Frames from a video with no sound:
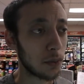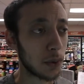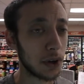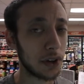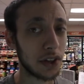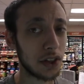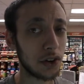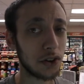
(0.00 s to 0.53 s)

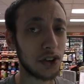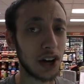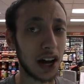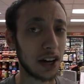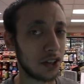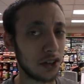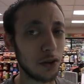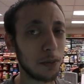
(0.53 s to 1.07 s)
really there's
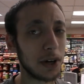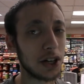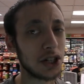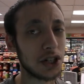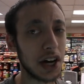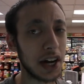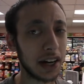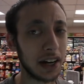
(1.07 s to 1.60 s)
not too
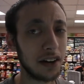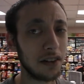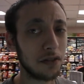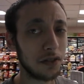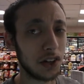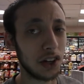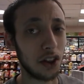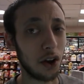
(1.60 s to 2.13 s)
much
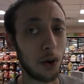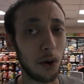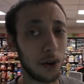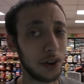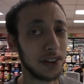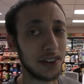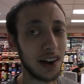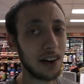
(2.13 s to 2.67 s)
negative to the
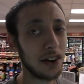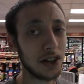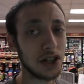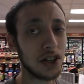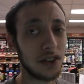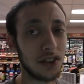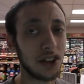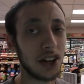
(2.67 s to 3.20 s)
whole
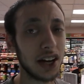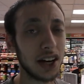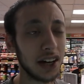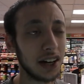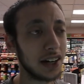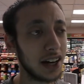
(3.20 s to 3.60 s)
intelligence thing.